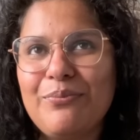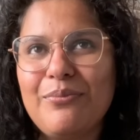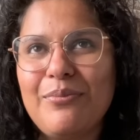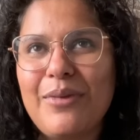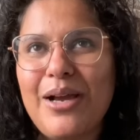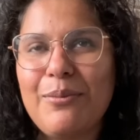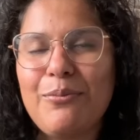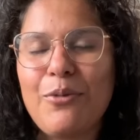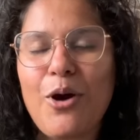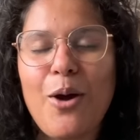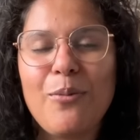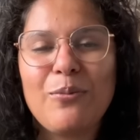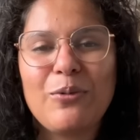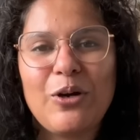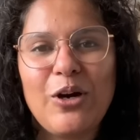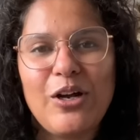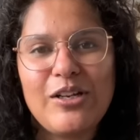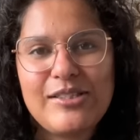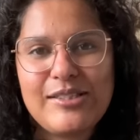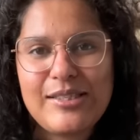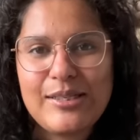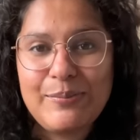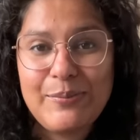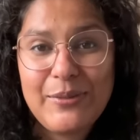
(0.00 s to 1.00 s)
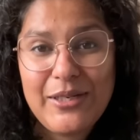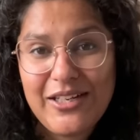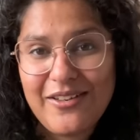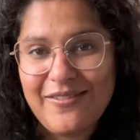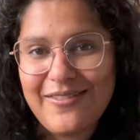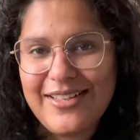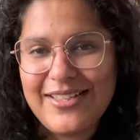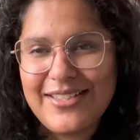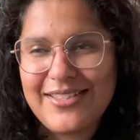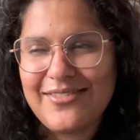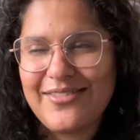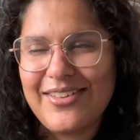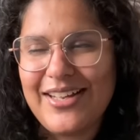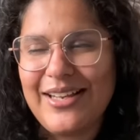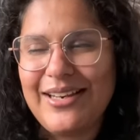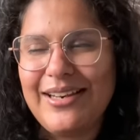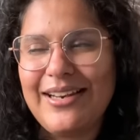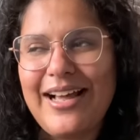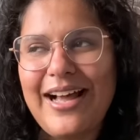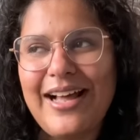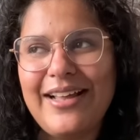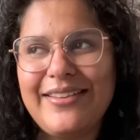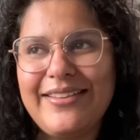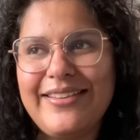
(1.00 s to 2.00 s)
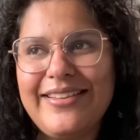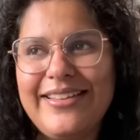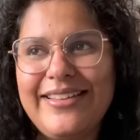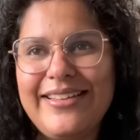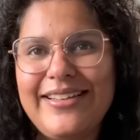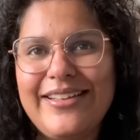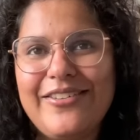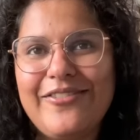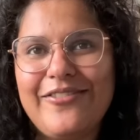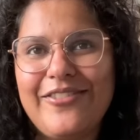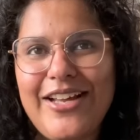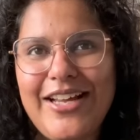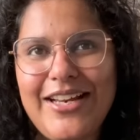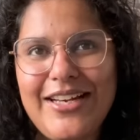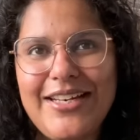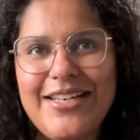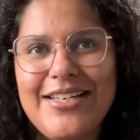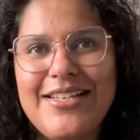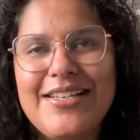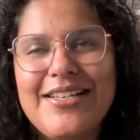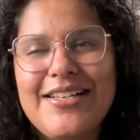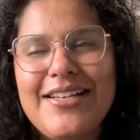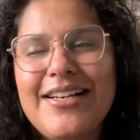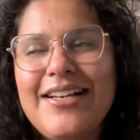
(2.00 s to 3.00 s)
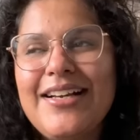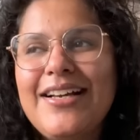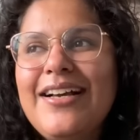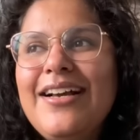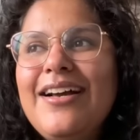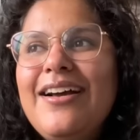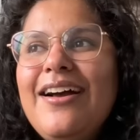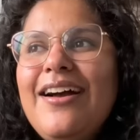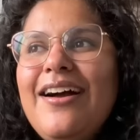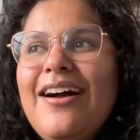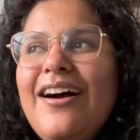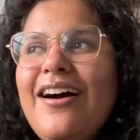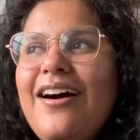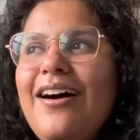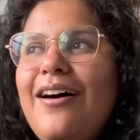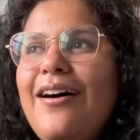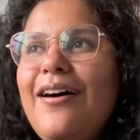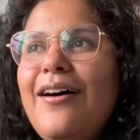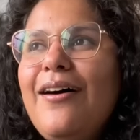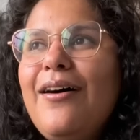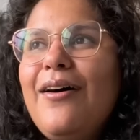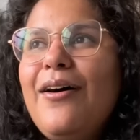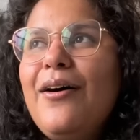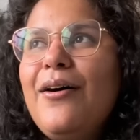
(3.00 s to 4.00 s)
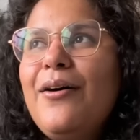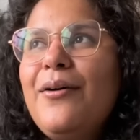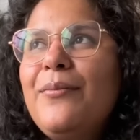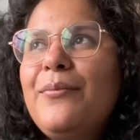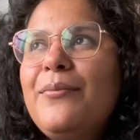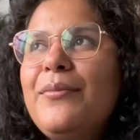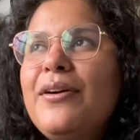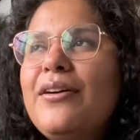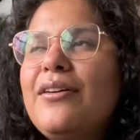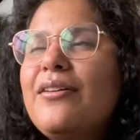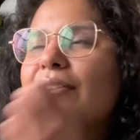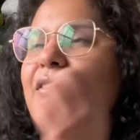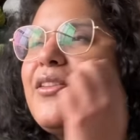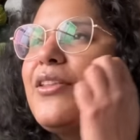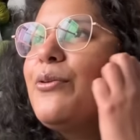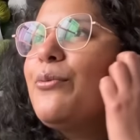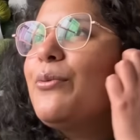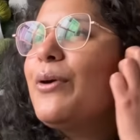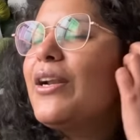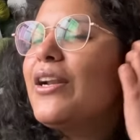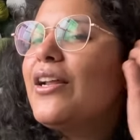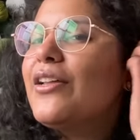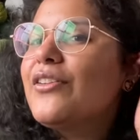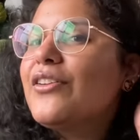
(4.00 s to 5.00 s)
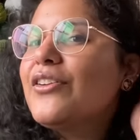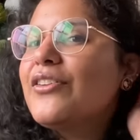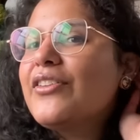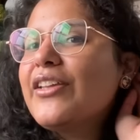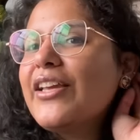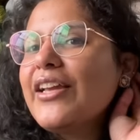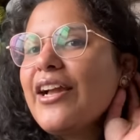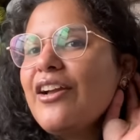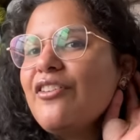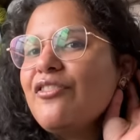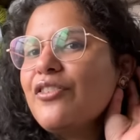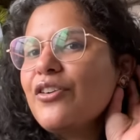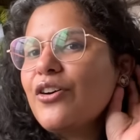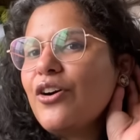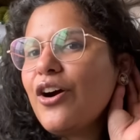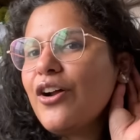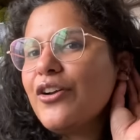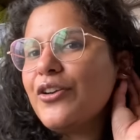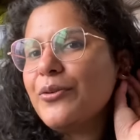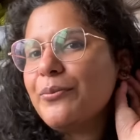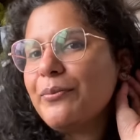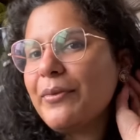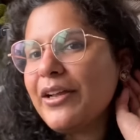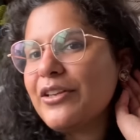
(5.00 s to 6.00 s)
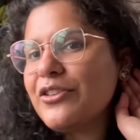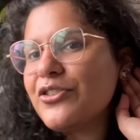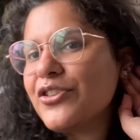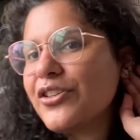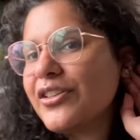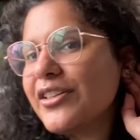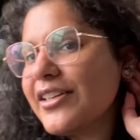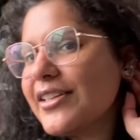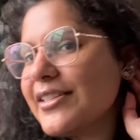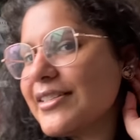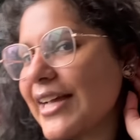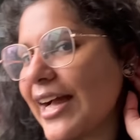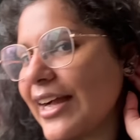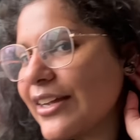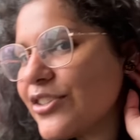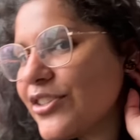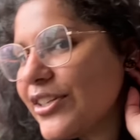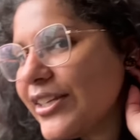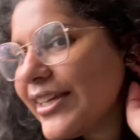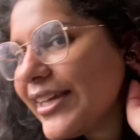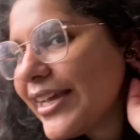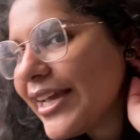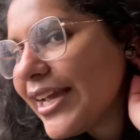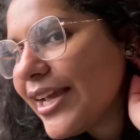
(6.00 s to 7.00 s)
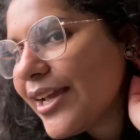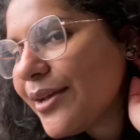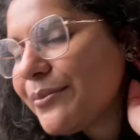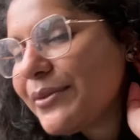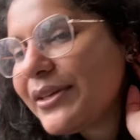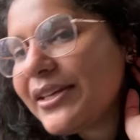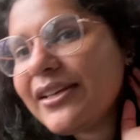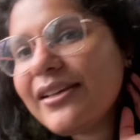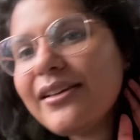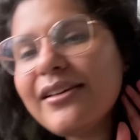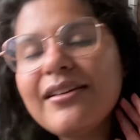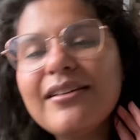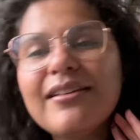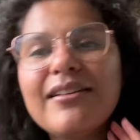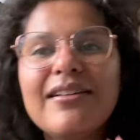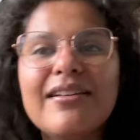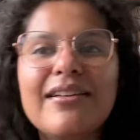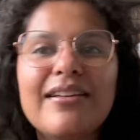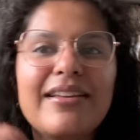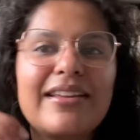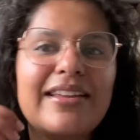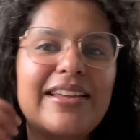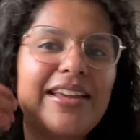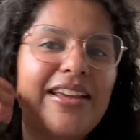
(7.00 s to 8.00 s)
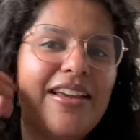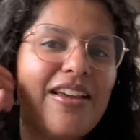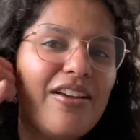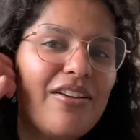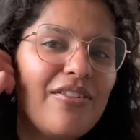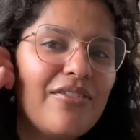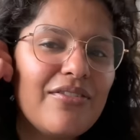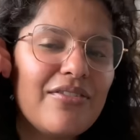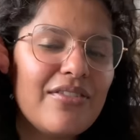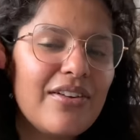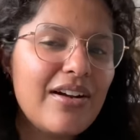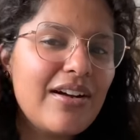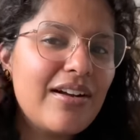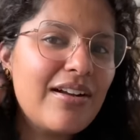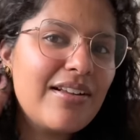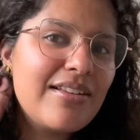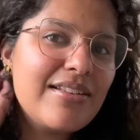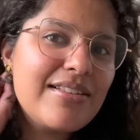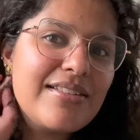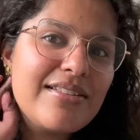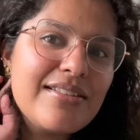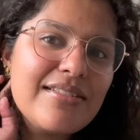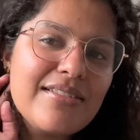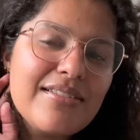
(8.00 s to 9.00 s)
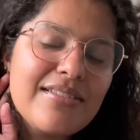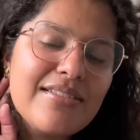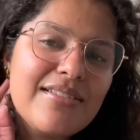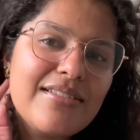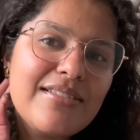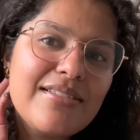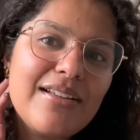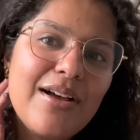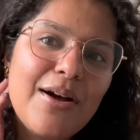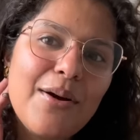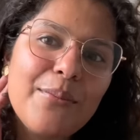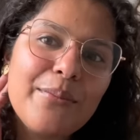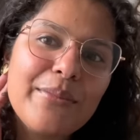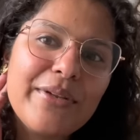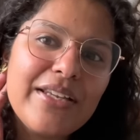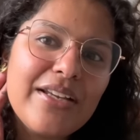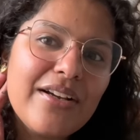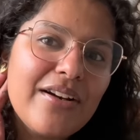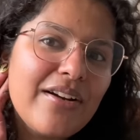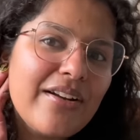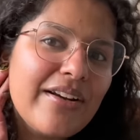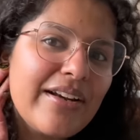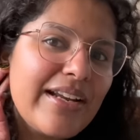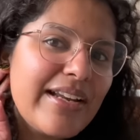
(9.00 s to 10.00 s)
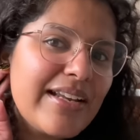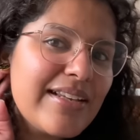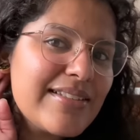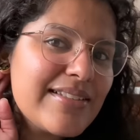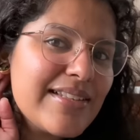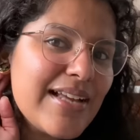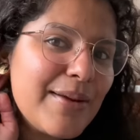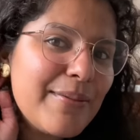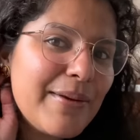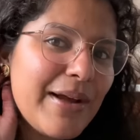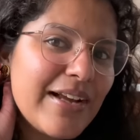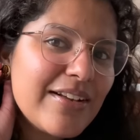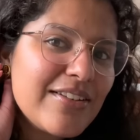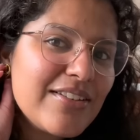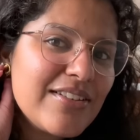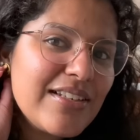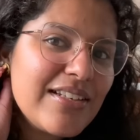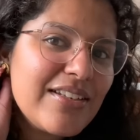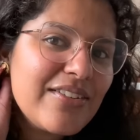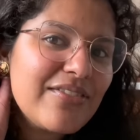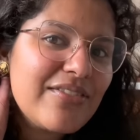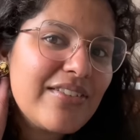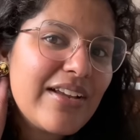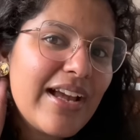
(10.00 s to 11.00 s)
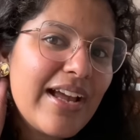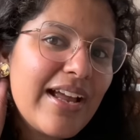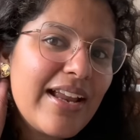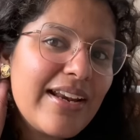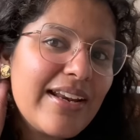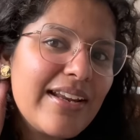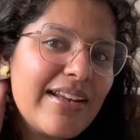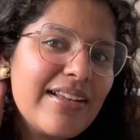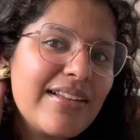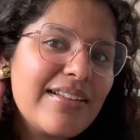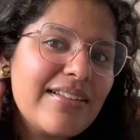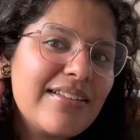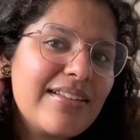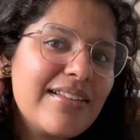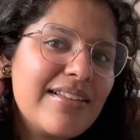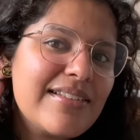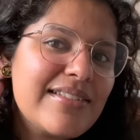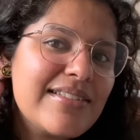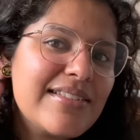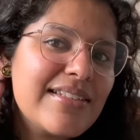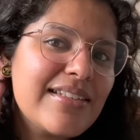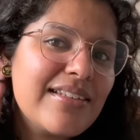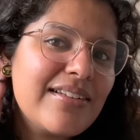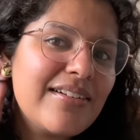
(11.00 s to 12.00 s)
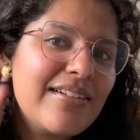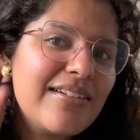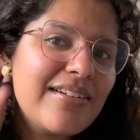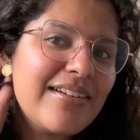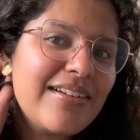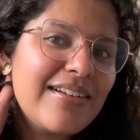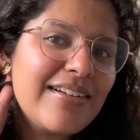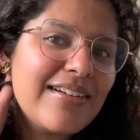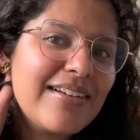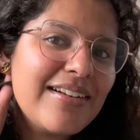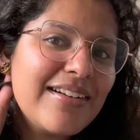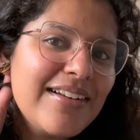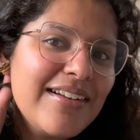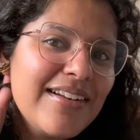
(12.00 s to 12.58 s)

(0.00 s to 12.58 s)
my mom got some love as well at the event. The one other thing I forgot to mention is actually Amy gave us some earrings. I'm actually wearing this ear